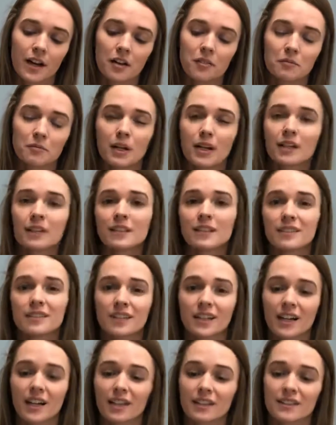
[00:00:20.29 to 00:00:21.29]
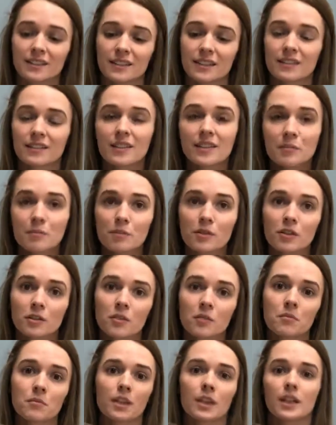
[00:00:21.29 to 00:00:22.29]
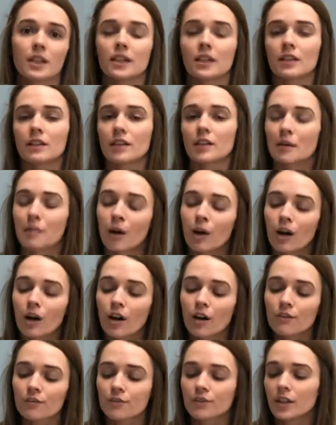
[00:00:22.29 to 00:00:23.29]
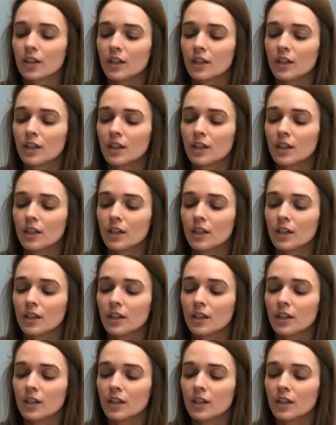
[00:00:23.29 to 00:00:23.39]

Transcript: but these guys can slip them, they can come off